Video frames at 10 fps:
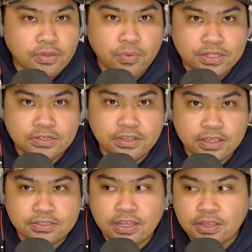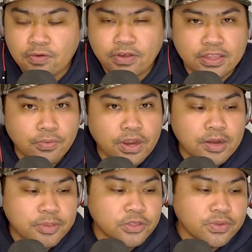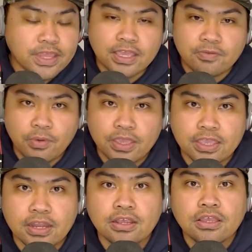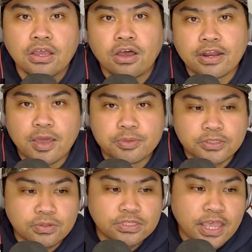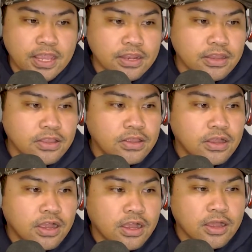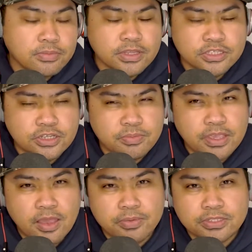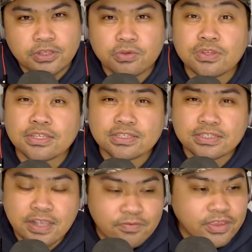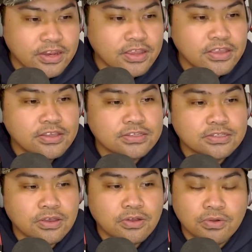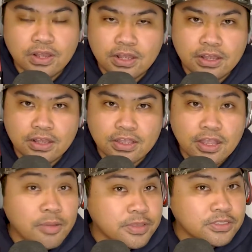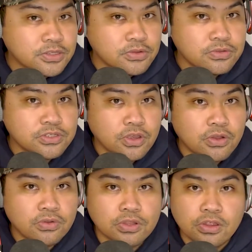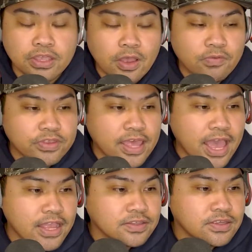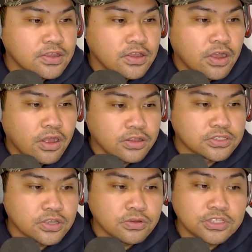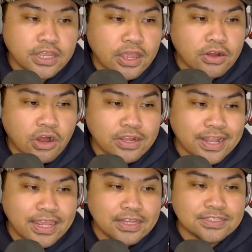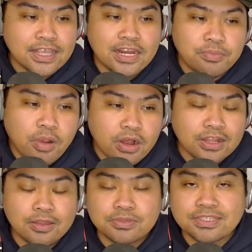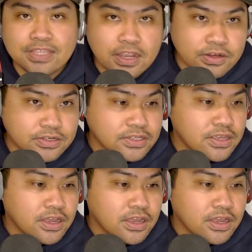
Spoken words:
Western Gales head cover. I think we're going to be doing that giveaway again on episode 10. This should be episode 7, so coming soon, so look out for that. Also, check out our latest Sandy Par Club stickers.